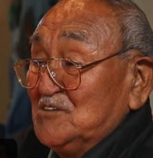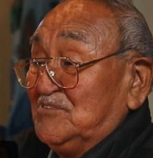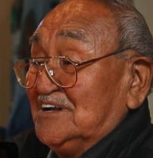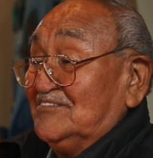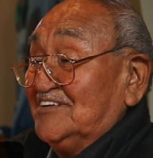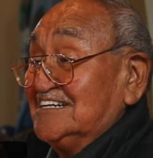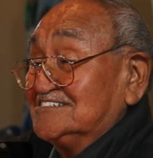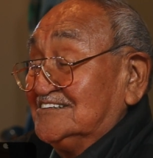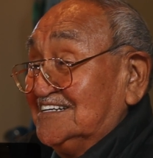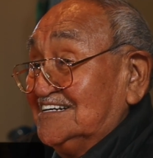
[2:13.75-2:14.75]
But
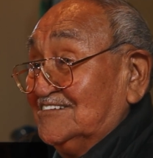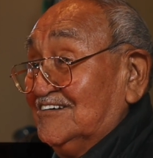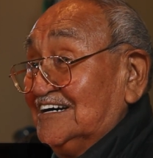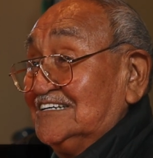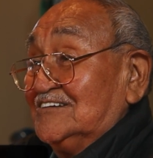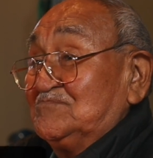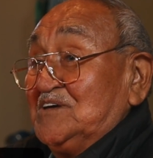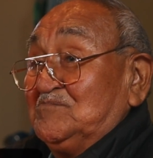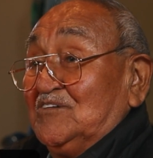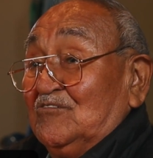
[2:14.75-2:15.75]
eventually the Quaker
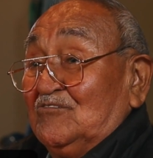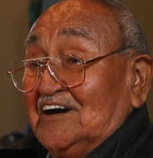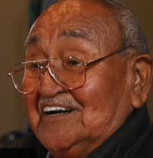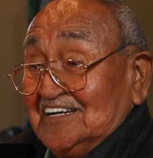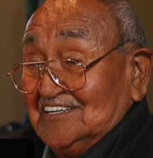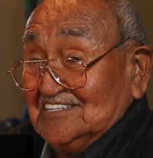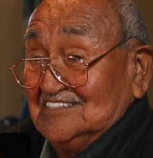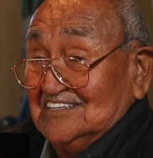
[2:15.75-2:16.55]
people wanted